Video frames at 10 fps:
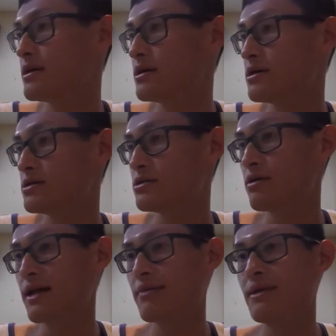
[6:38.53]
So
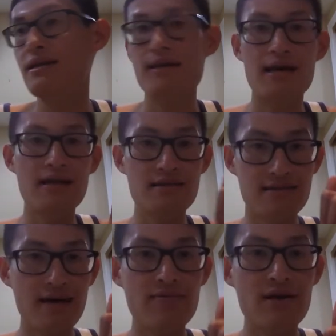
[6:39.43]
that means it's
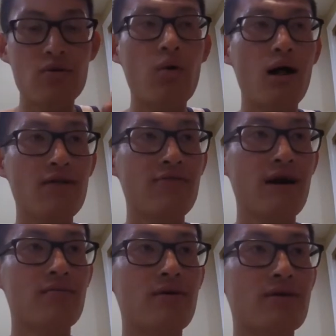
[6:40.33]
definitely
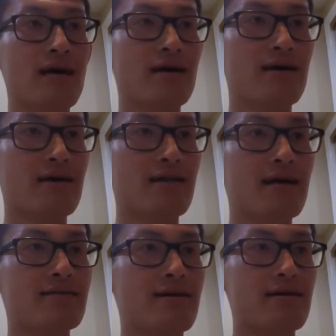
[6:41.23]
qualifiable that I can get
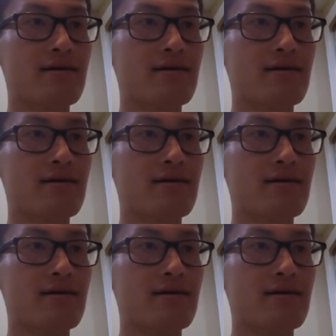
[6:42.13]
LASIK.